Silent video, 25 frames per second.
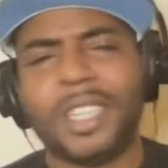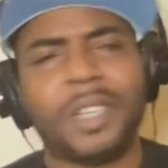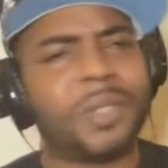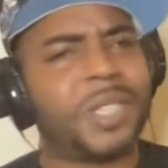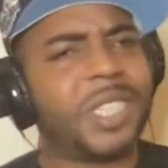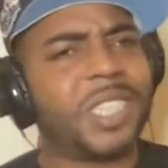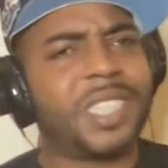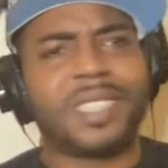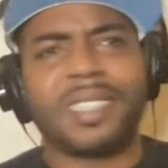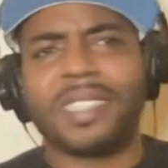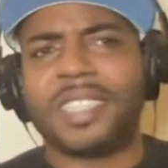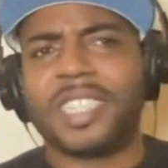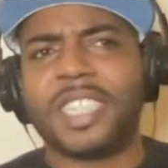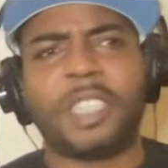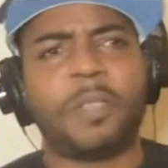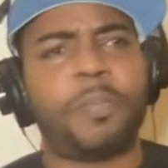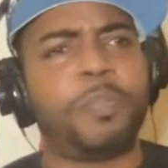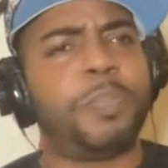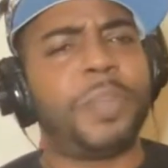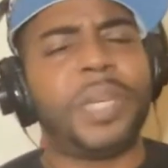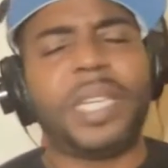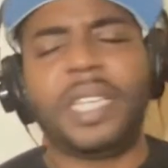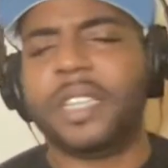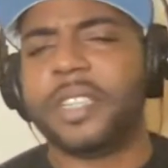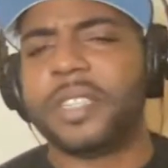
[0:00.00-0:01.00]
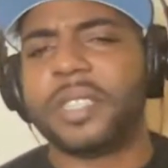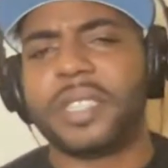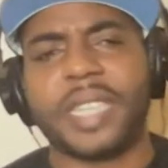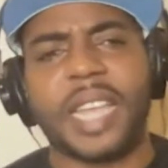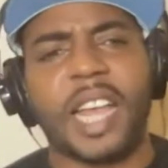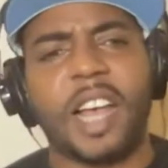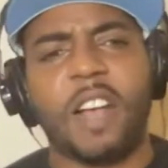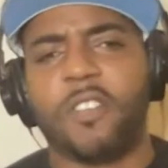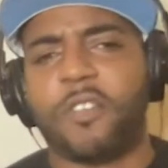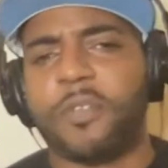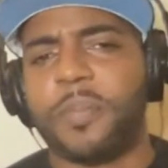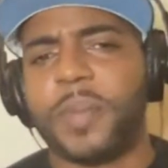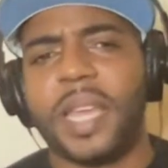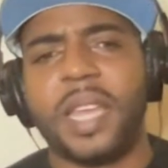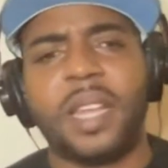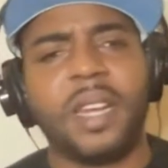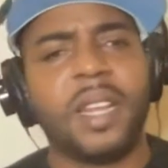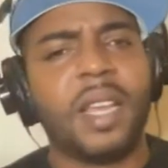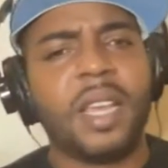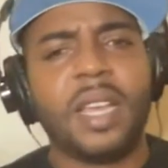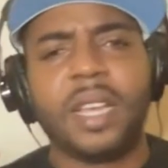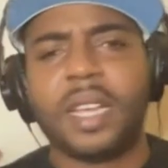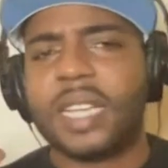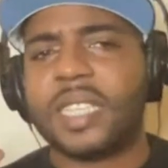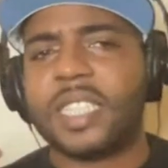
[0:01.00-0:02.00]
just be yourself, man,
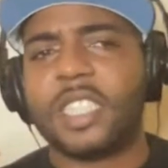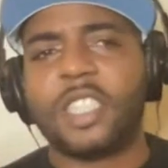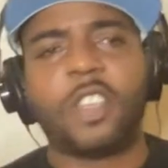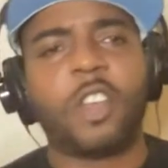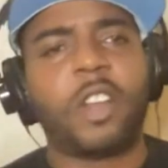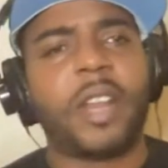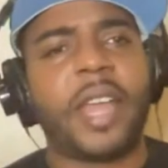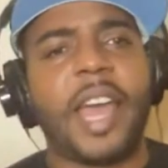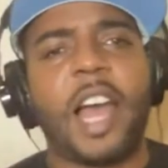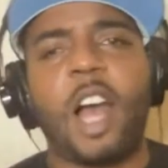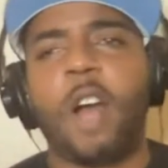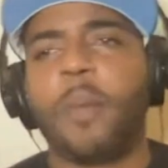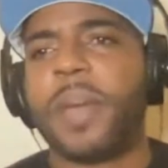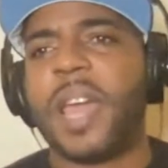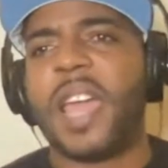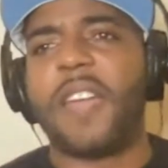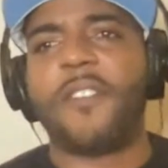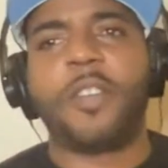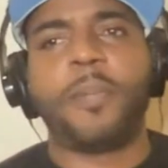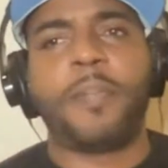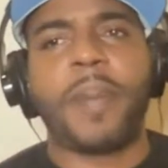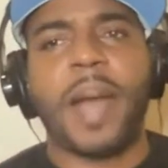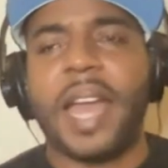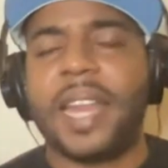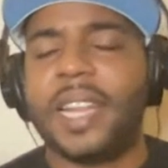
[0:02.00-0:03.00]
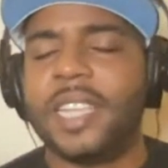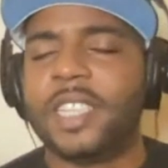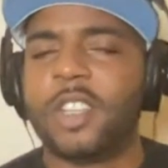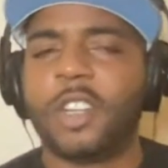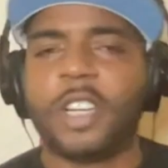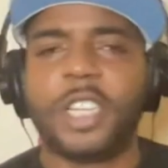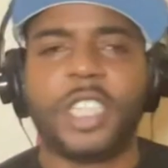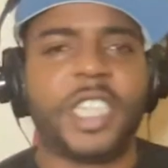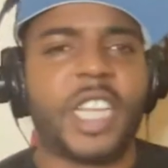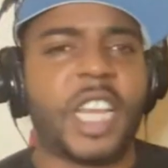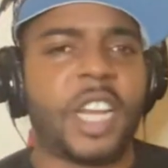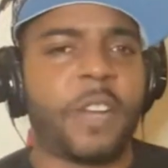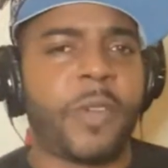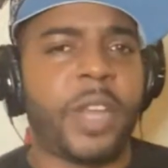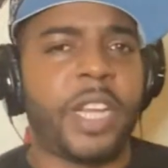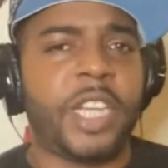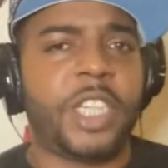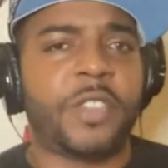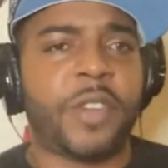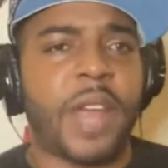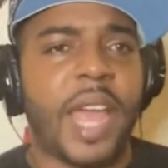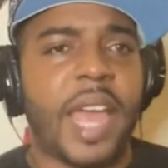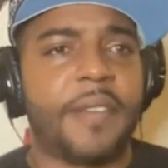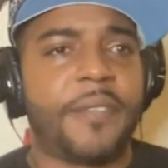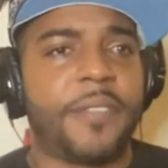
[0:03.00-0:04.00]
because it's going to help everybody. It's going to generate
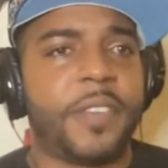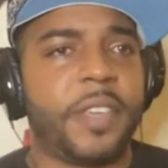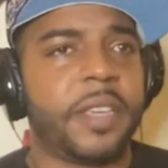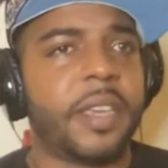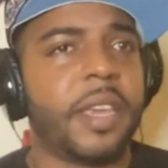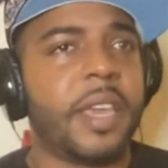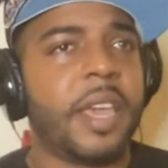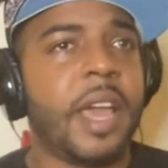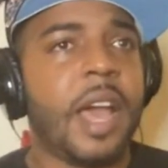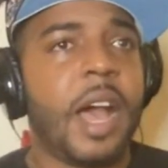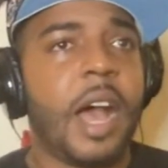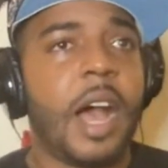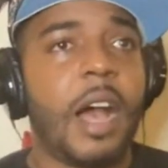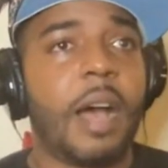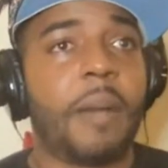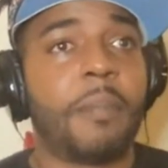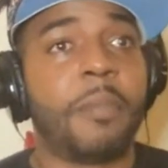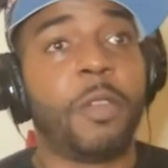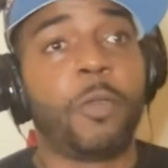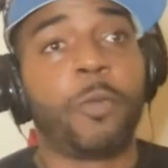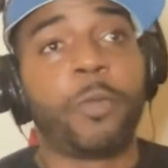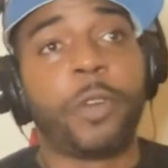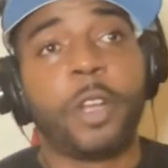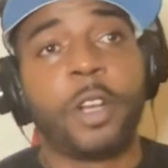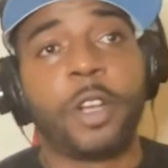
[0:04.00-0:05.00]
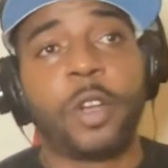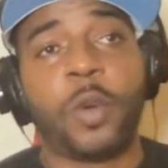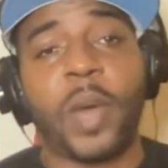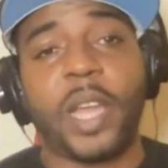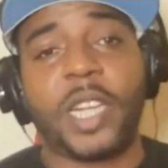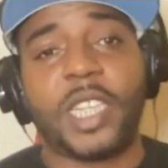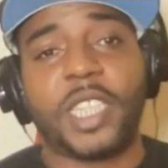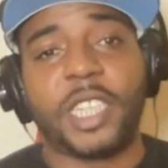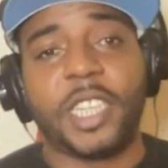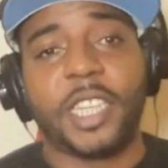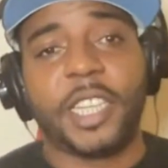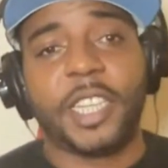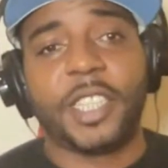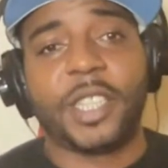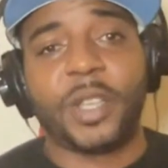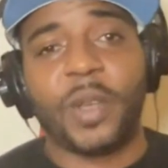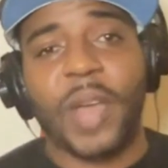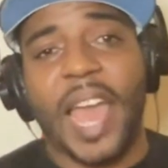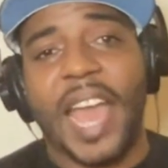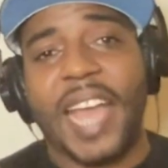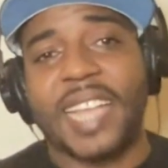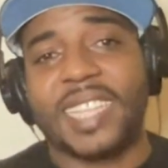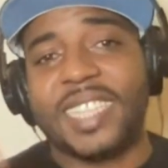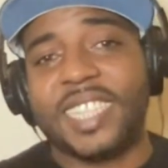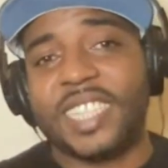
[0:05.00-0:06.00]
traffic. The real question is,
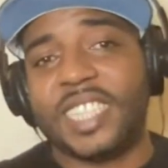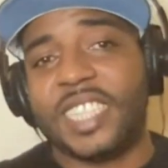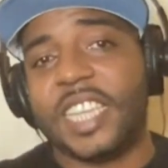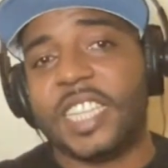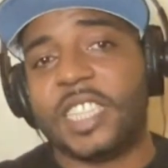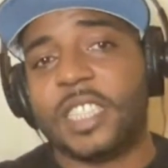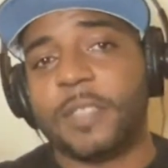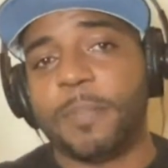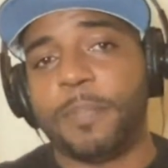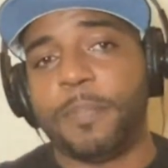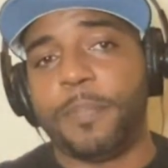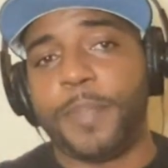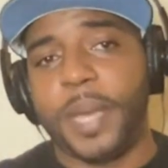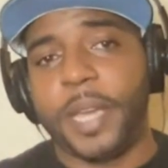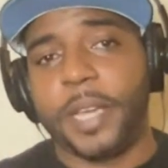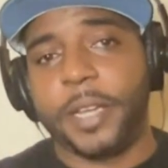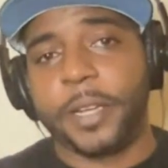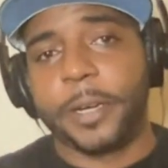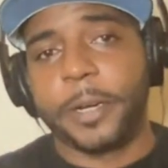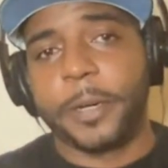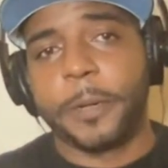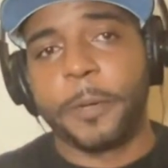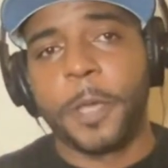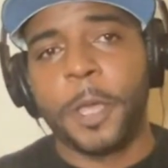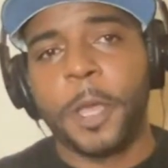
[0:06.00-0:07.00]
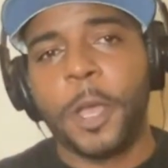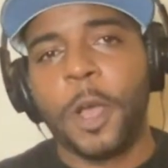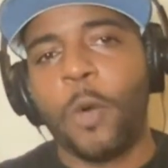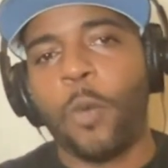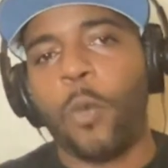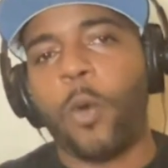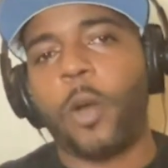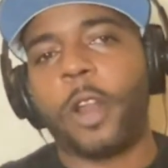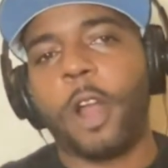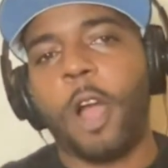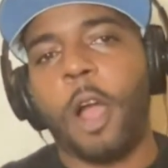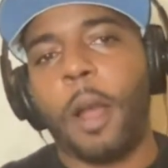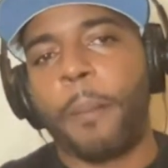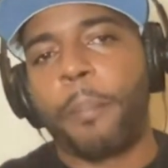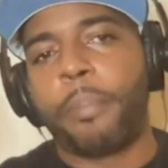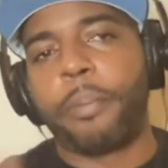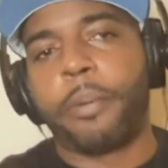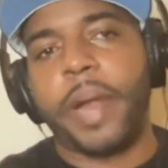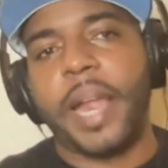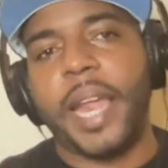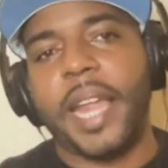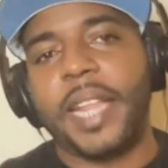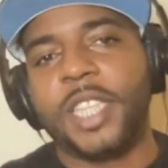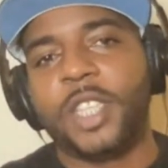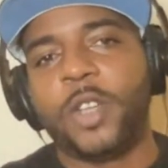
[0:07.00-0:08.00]
as this gets bigger, what are
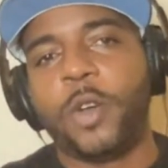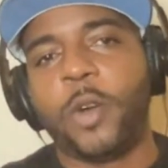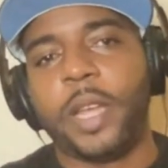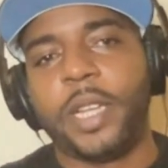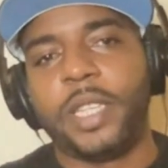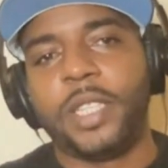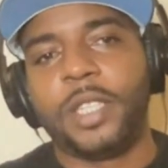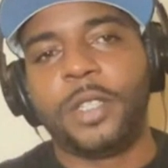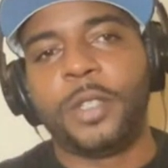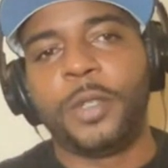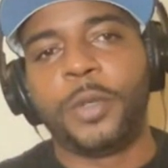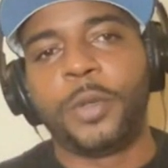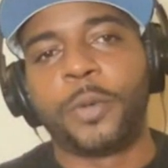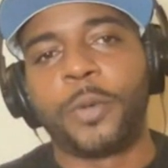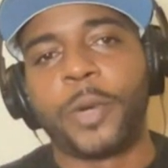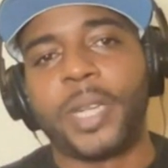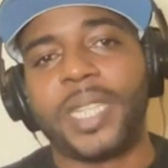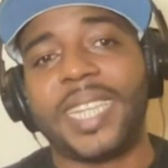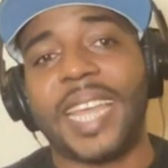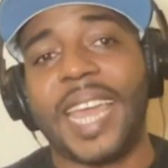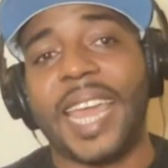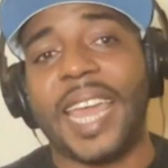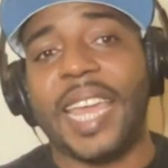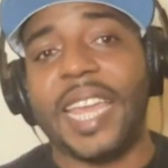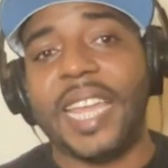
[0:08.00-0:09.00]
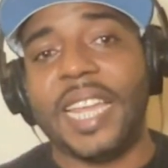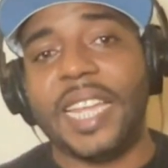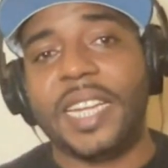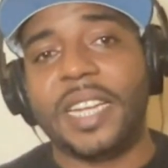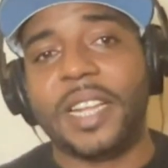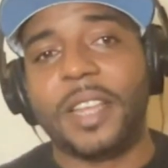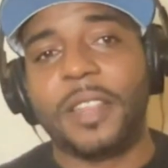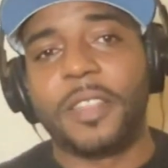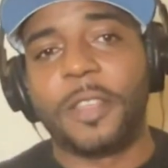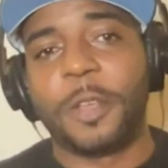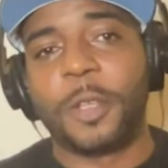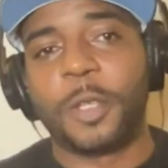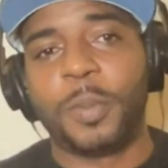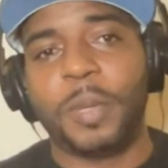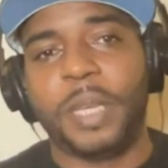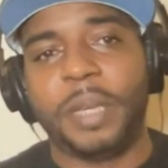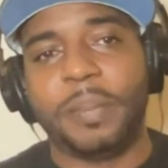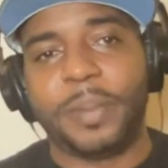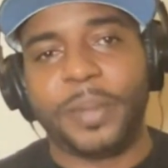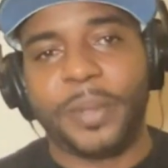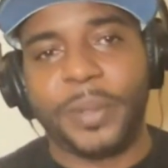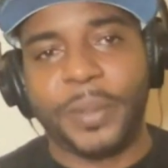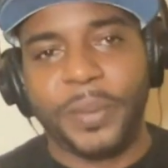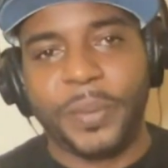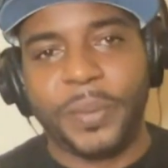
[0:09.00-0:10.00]
brands going to do to retain those
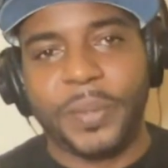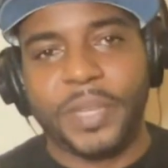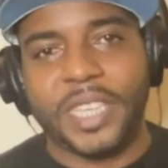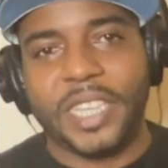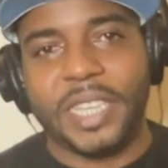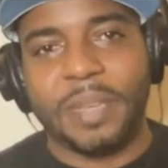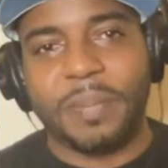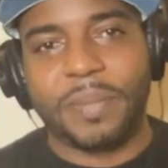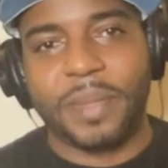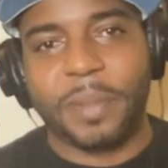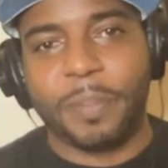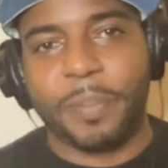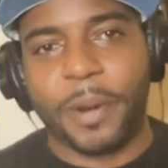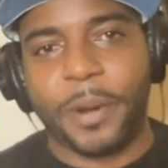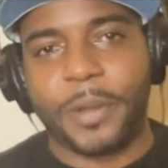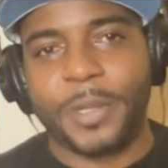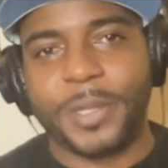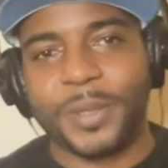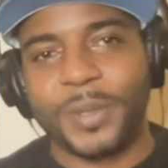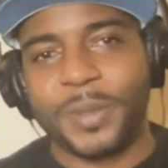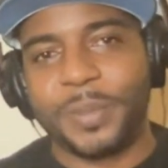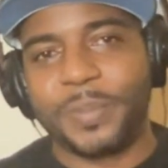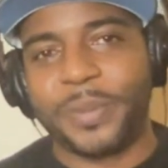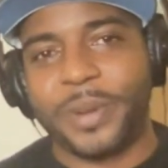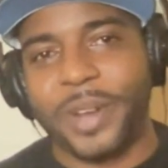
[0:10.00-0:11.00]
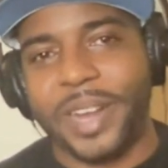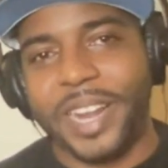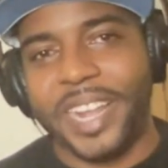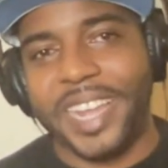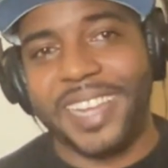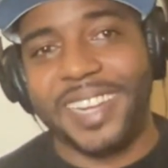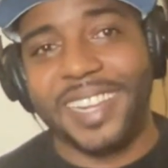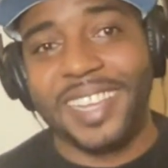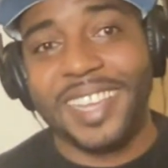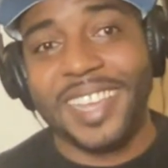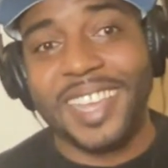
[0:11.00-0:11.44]
people who keep the personal brand?